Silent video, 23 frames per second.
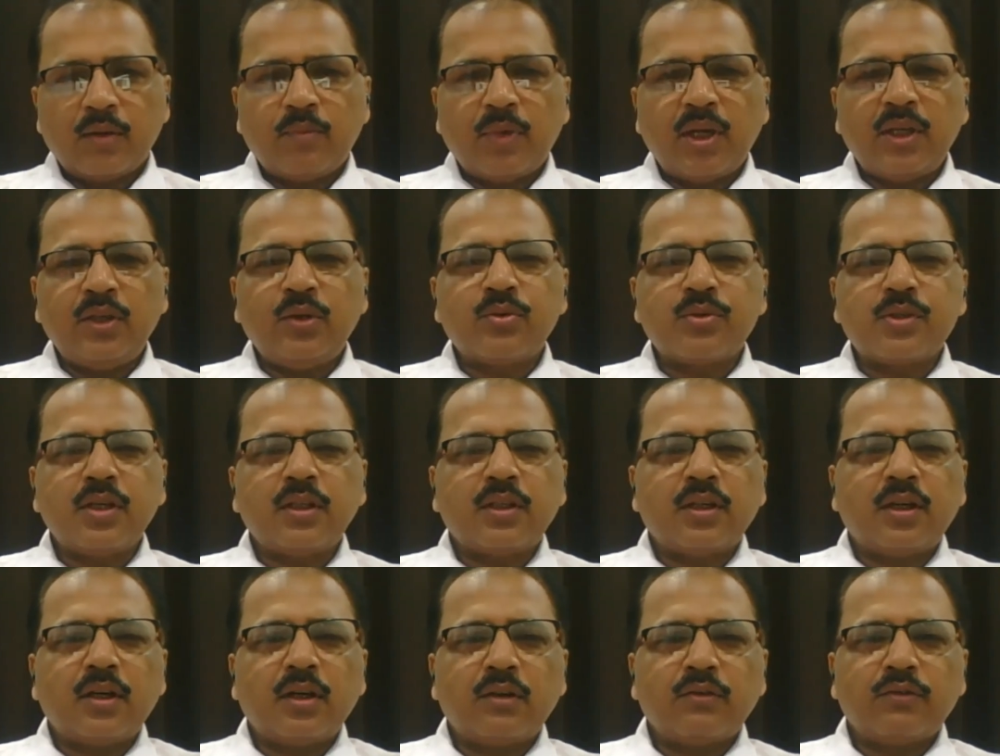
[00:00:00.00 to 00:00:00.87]
By
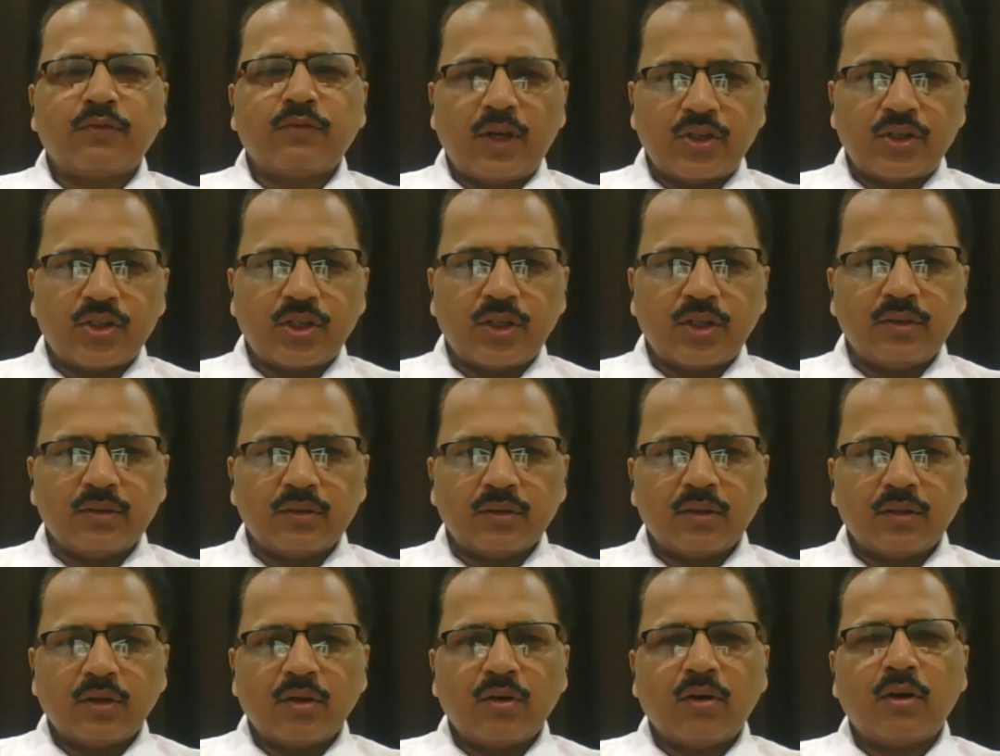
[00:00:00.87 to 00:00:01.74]
using the function
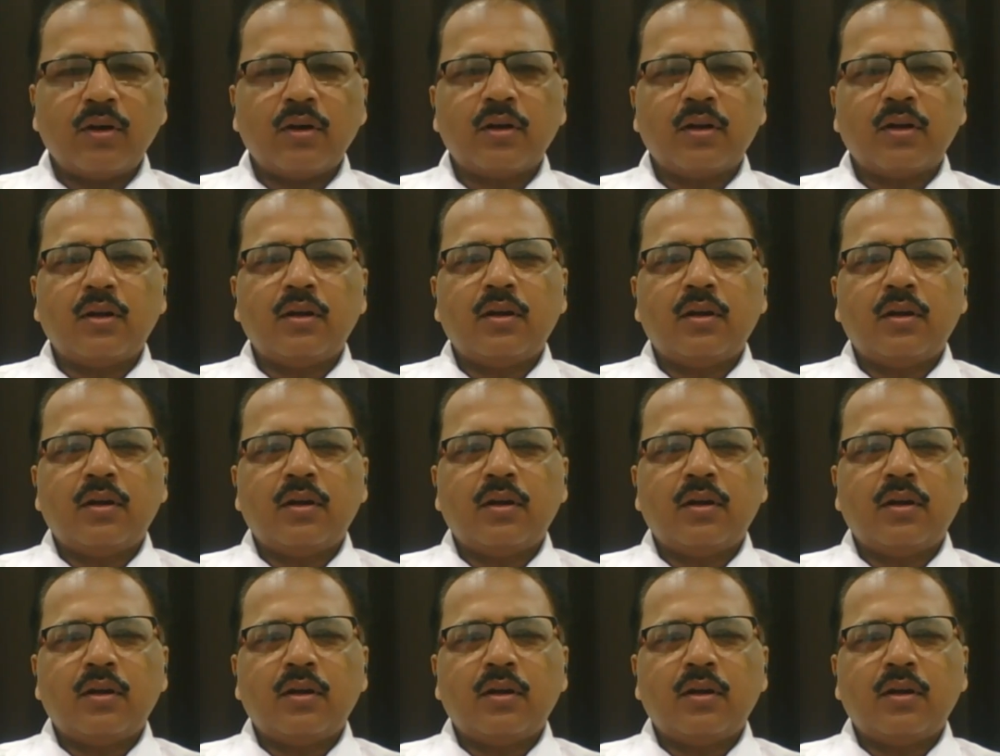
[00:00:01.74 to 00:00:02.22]
called